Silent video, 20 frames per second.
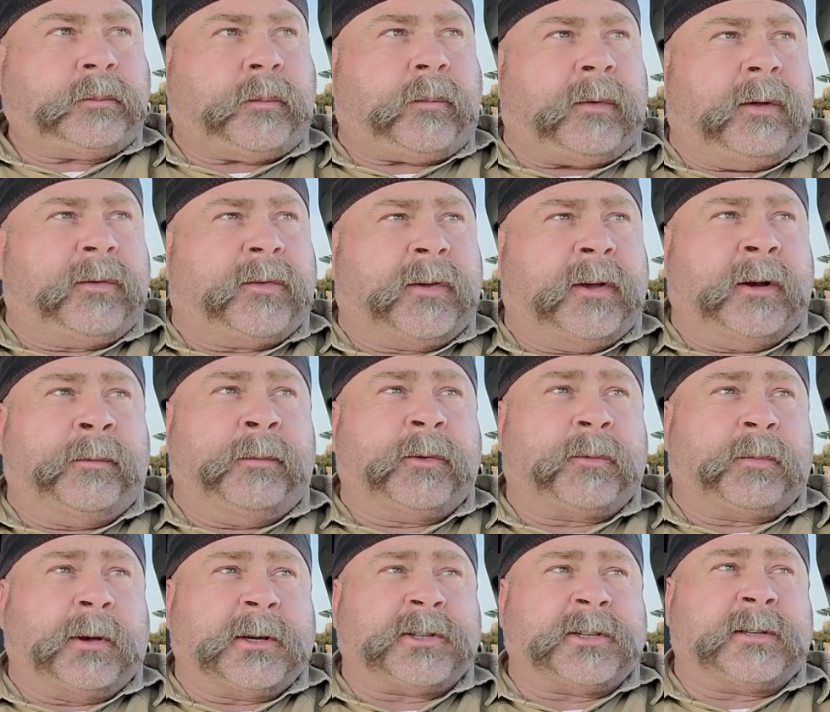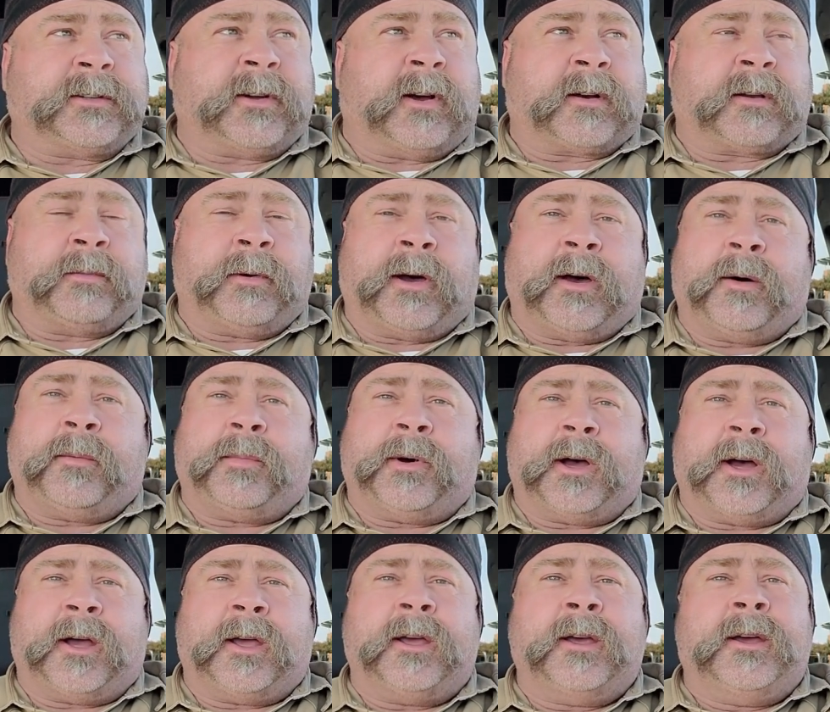I've seen them especially talked about
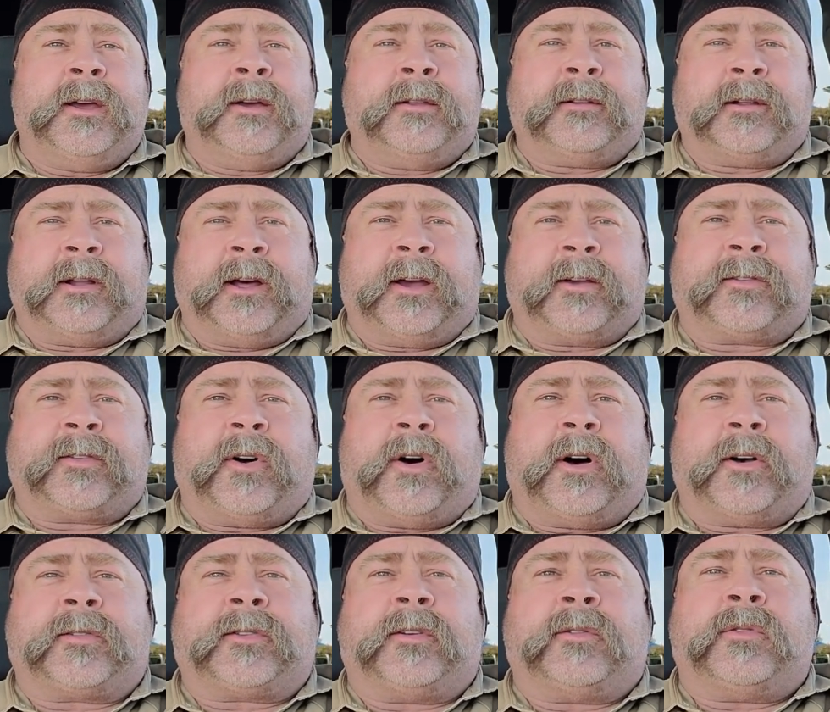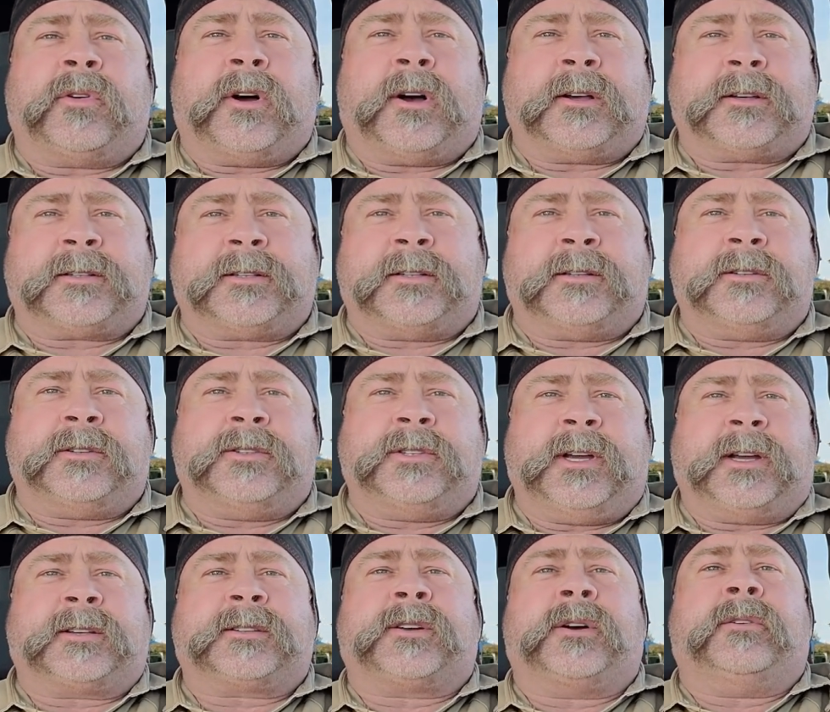by the likes of Austin Ross and
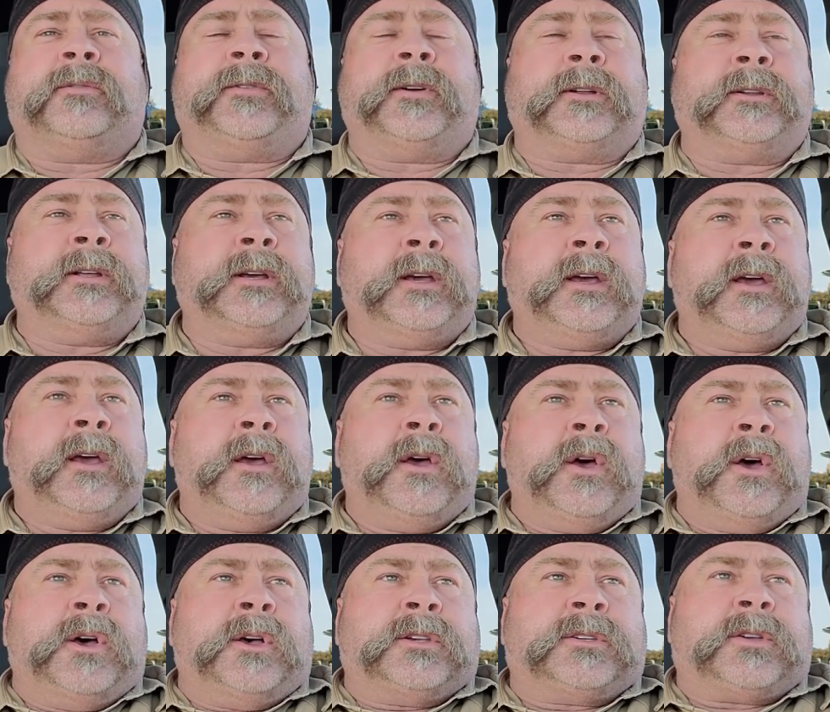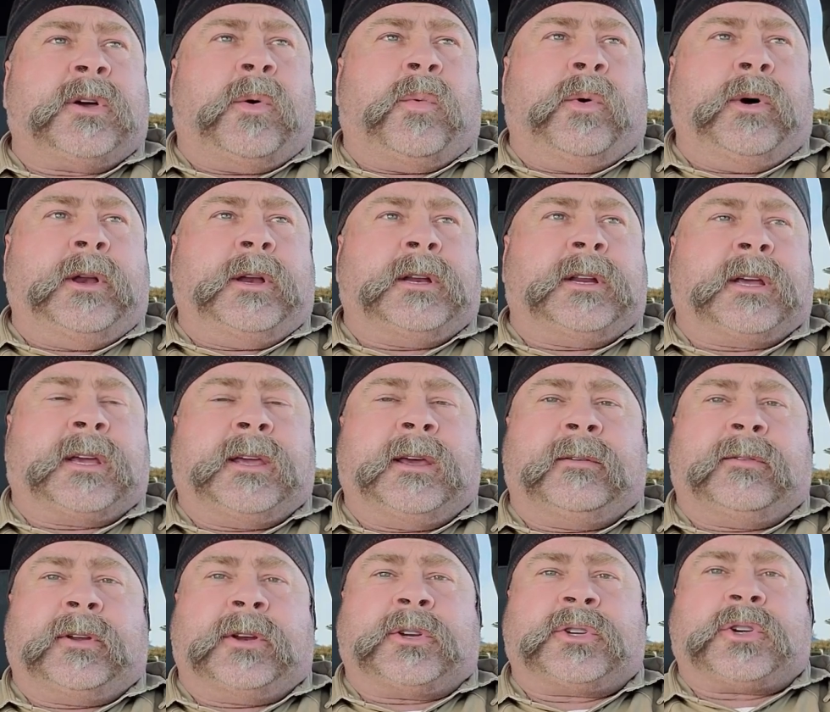Jake Schofield. So I wanted to
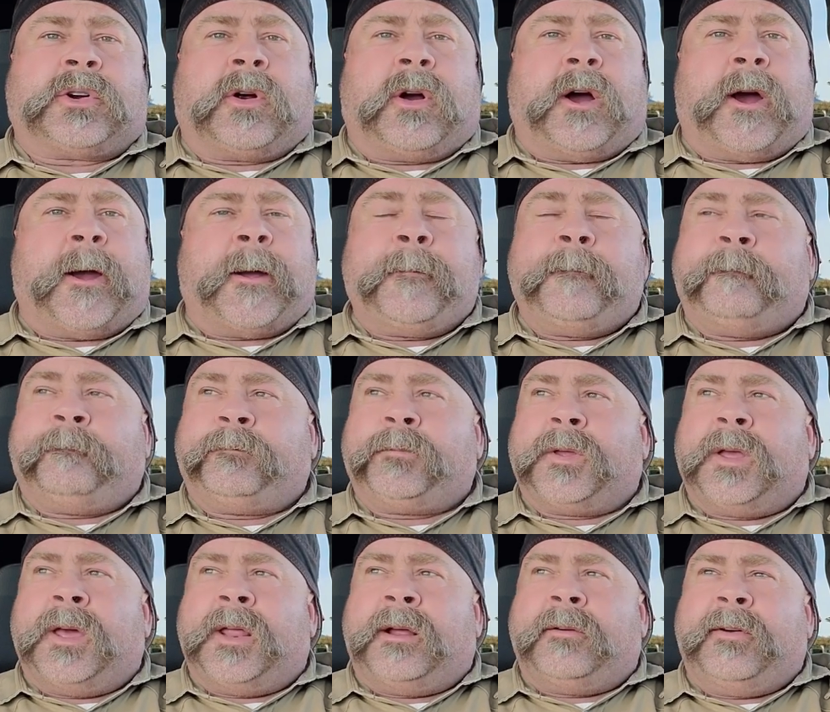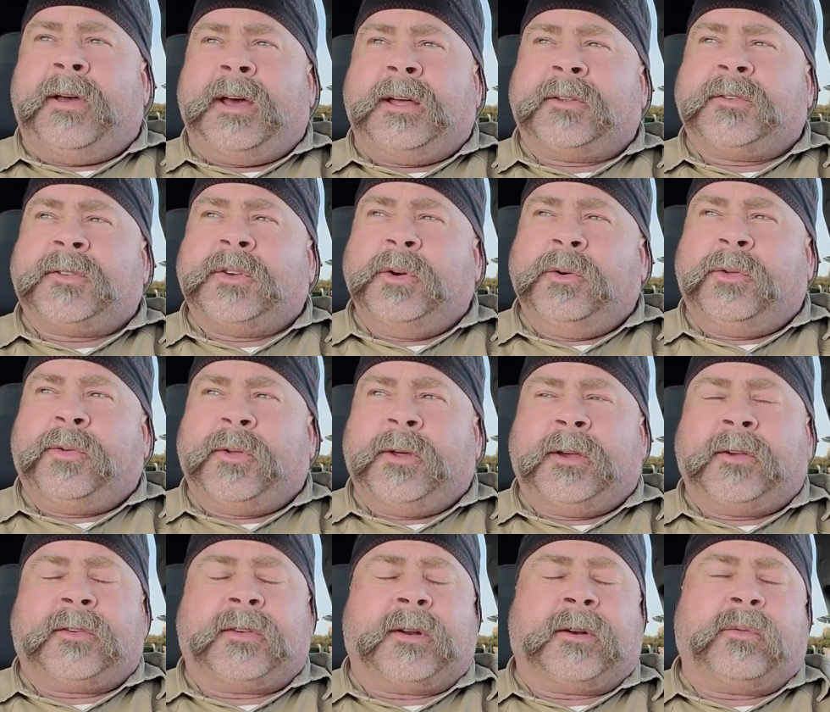give it a try, and I've had two
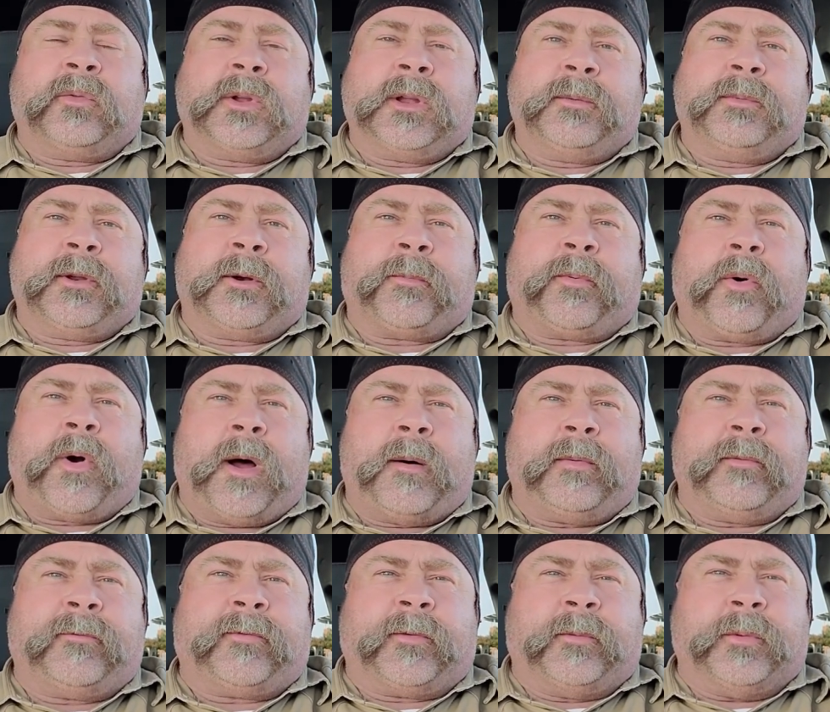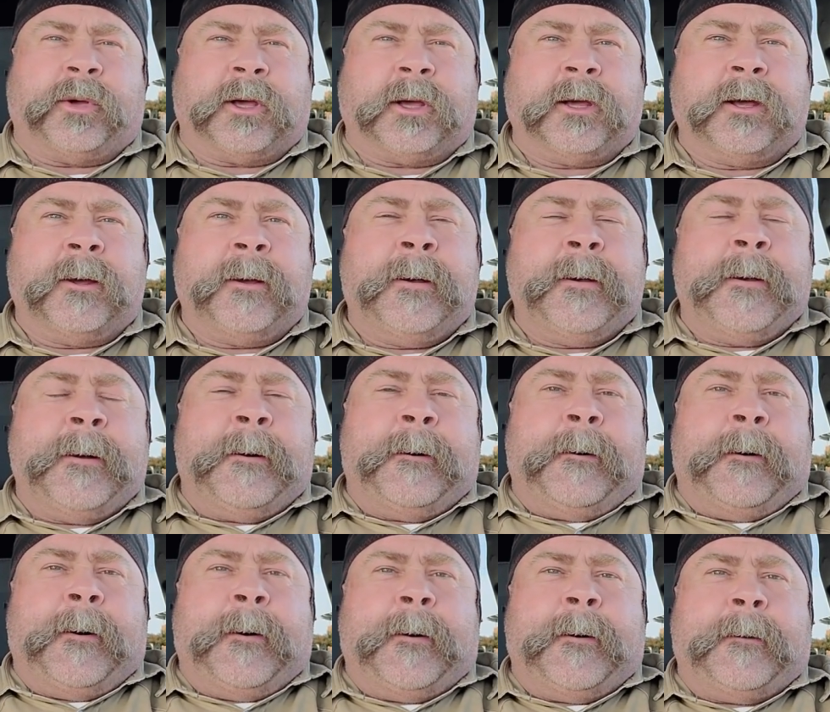things that have really been a problem for me.
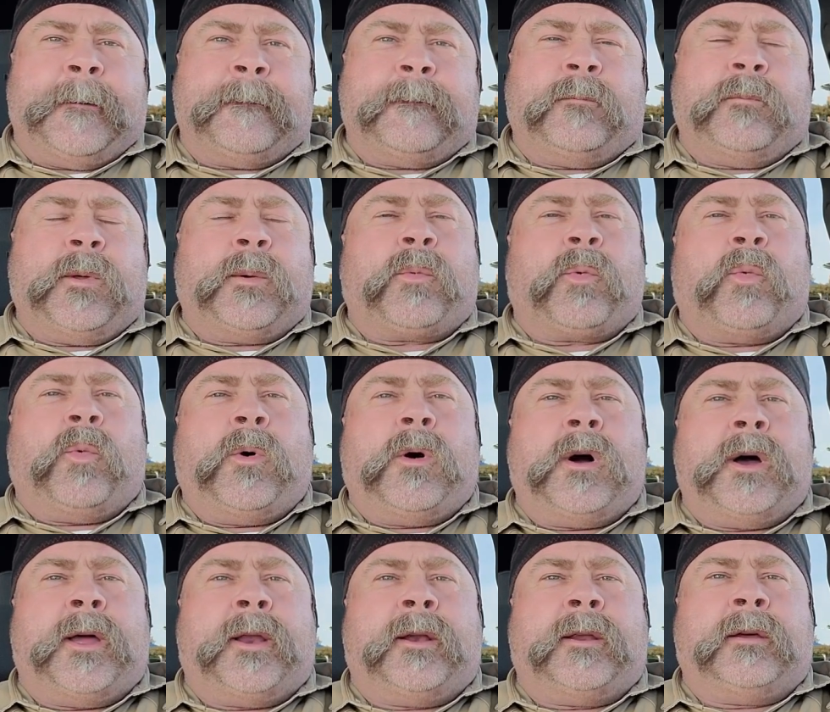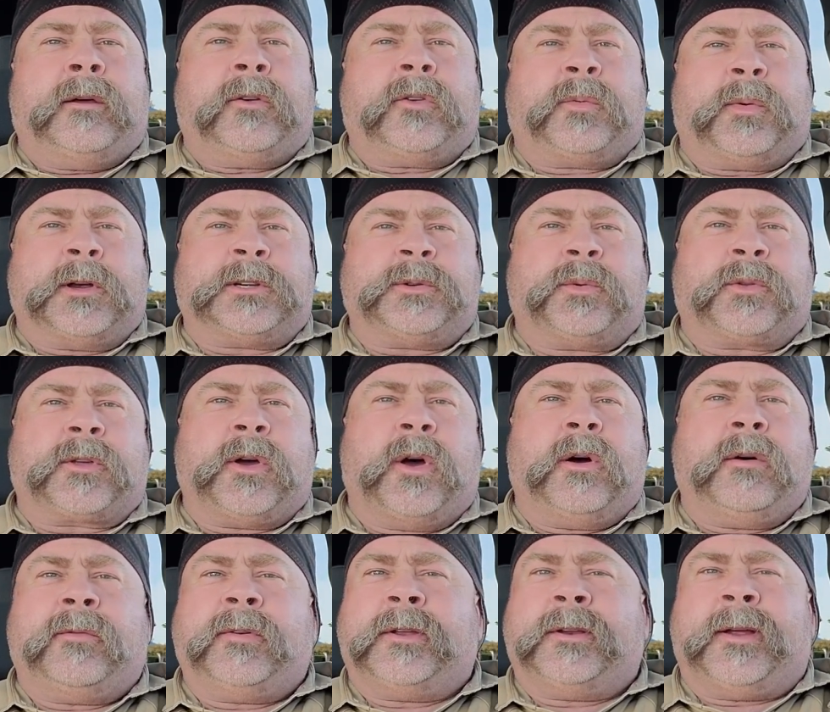Number one, especially with
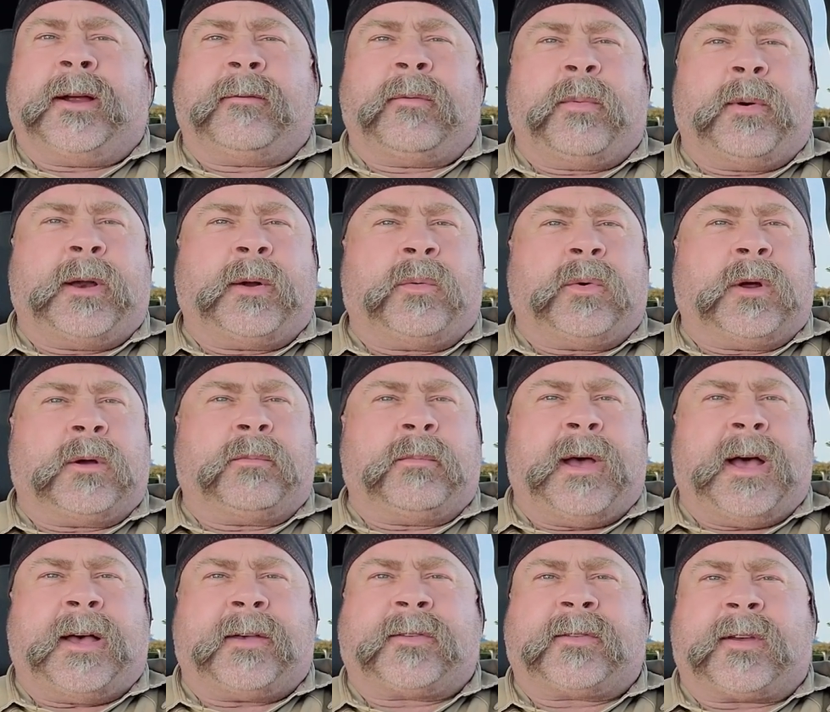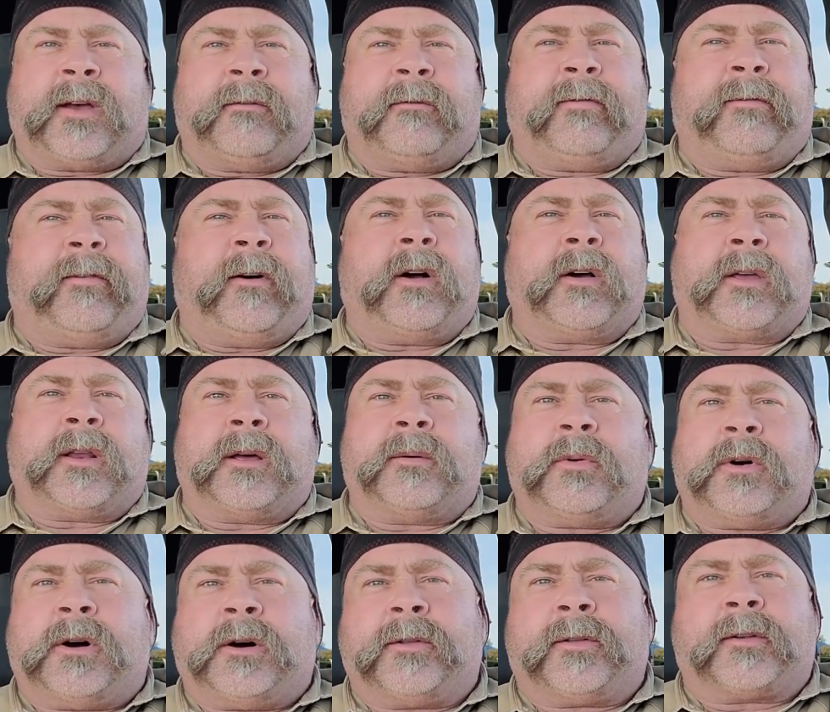COVID, everybody wearing masks, I'm fogging up
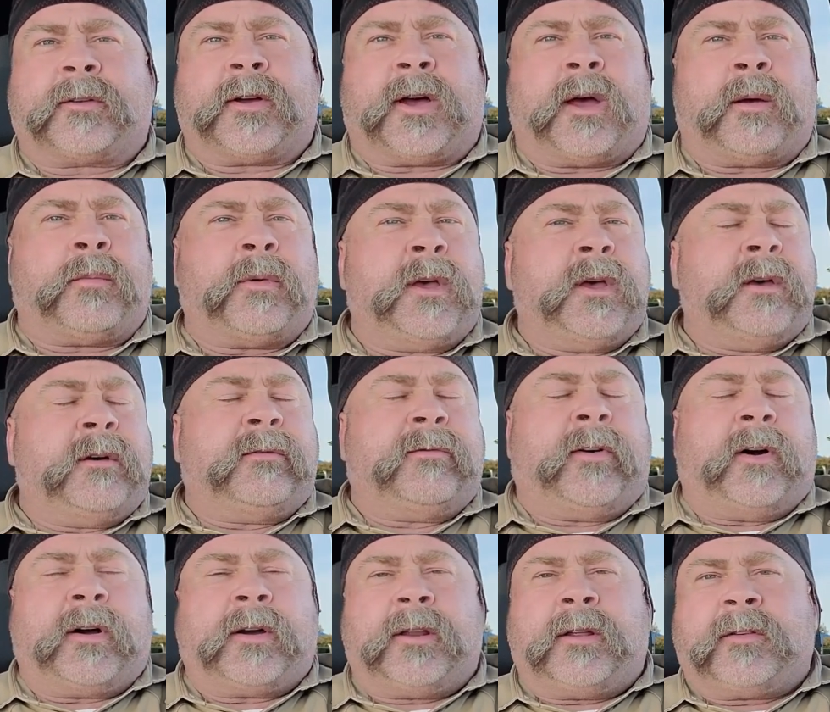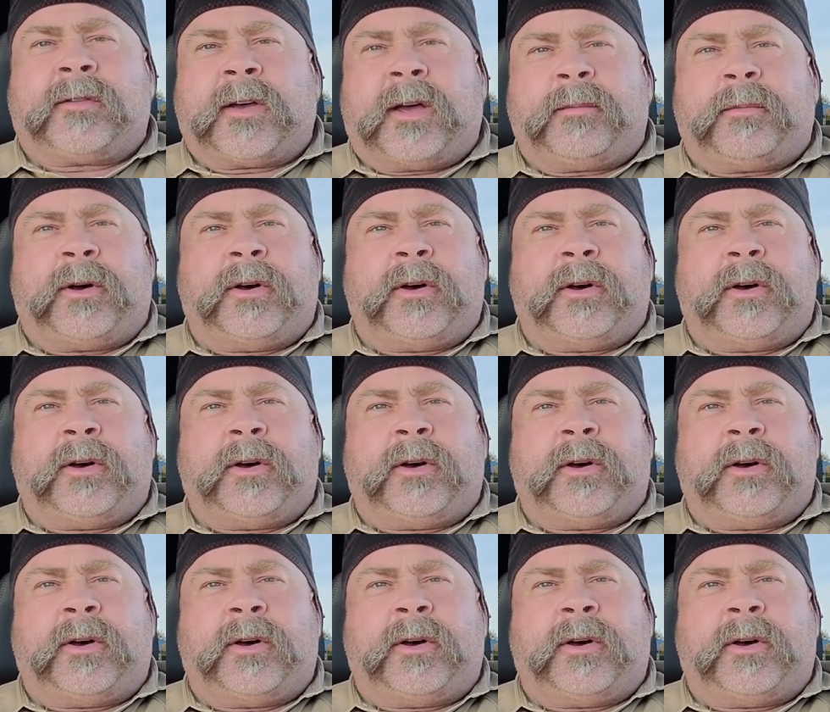all the time. Fogging inside my